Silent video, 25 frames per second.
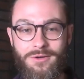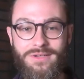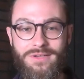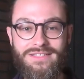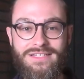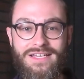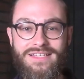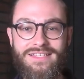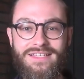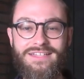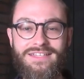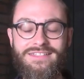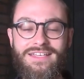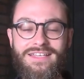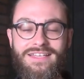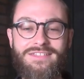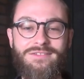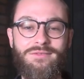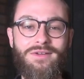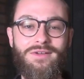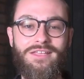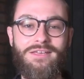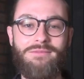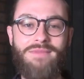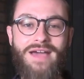it does it doesn't
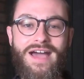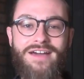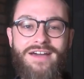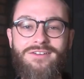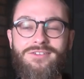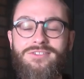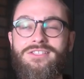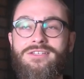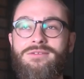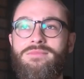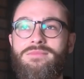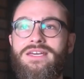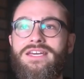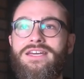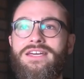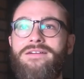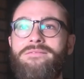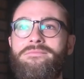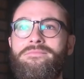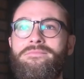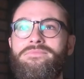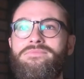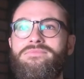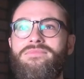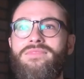really matter to me.
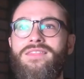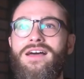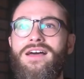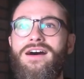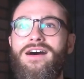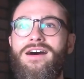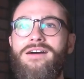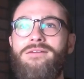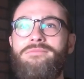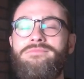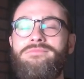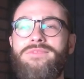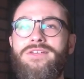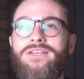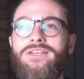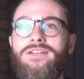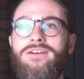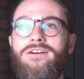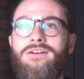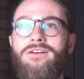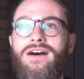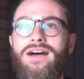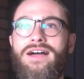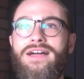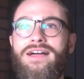Um, you
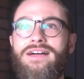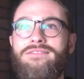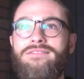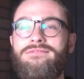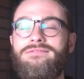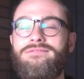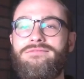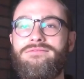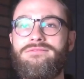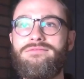know, I had